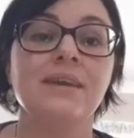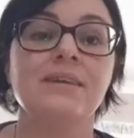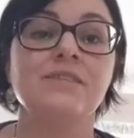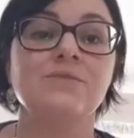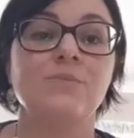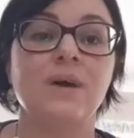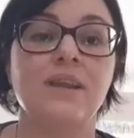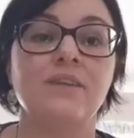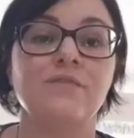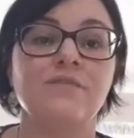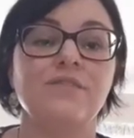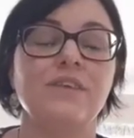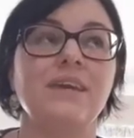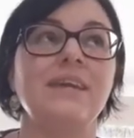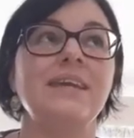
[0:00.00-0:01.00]
is one
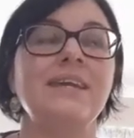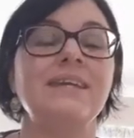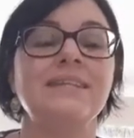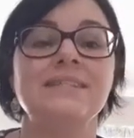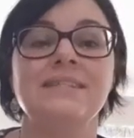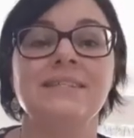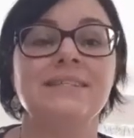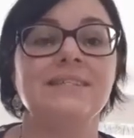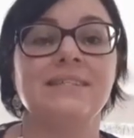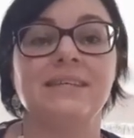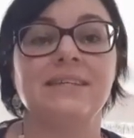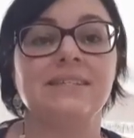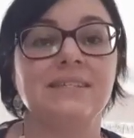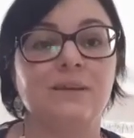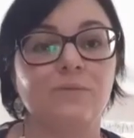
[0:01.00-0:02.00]
of the easiest
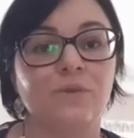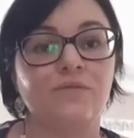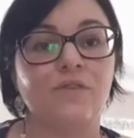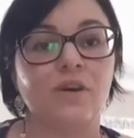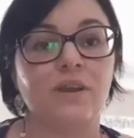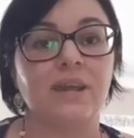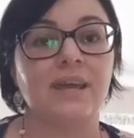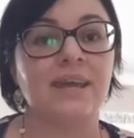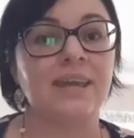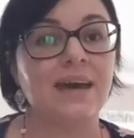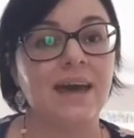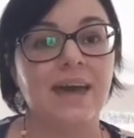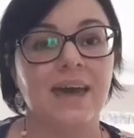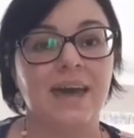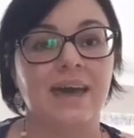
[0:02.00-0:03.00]
things that we've got in
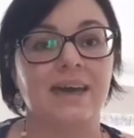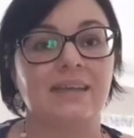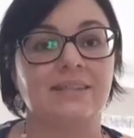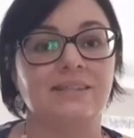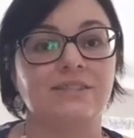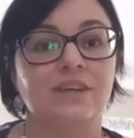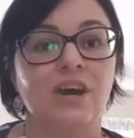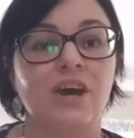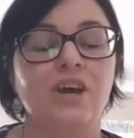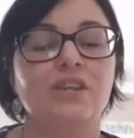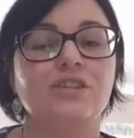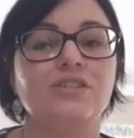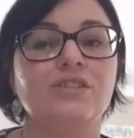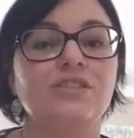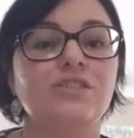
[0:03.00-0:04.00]
our hands
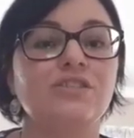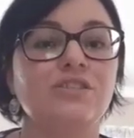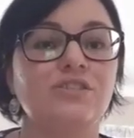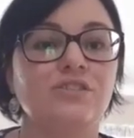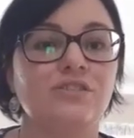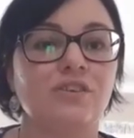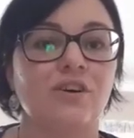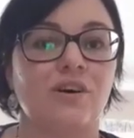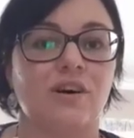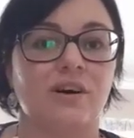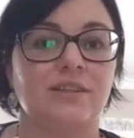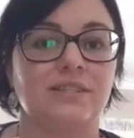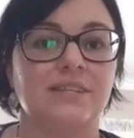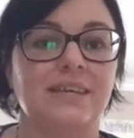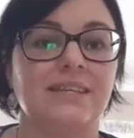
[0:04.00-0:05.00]
to just
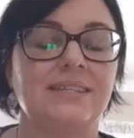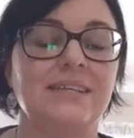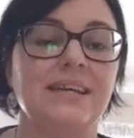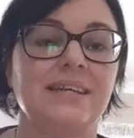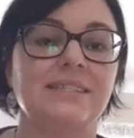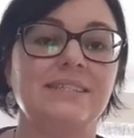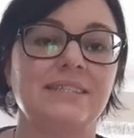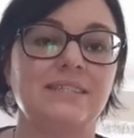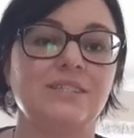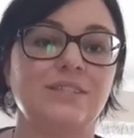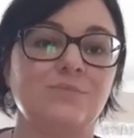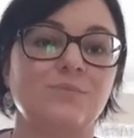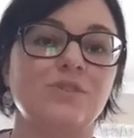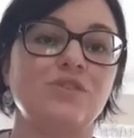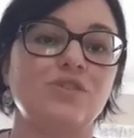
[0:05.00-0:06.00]
start getting our
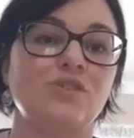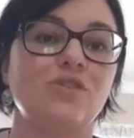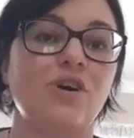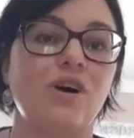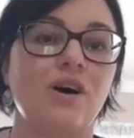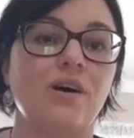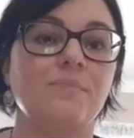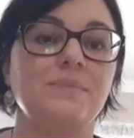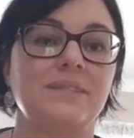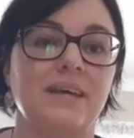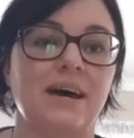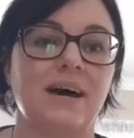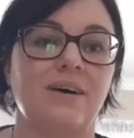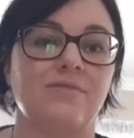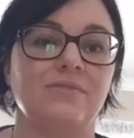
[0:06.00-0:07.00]
systems to calm
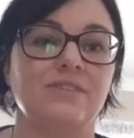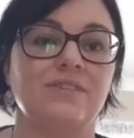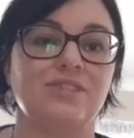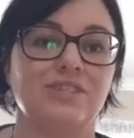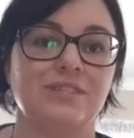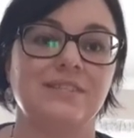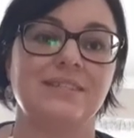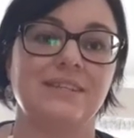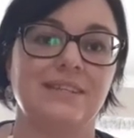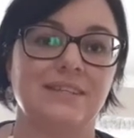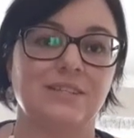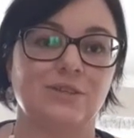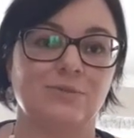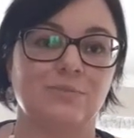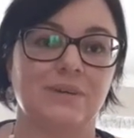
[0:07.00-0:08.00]
down just a
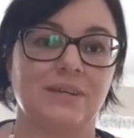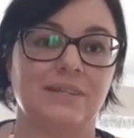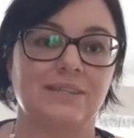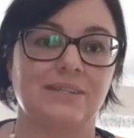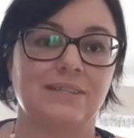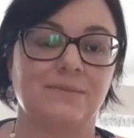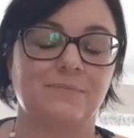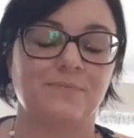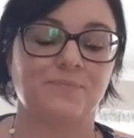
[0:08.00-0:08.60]
little bit.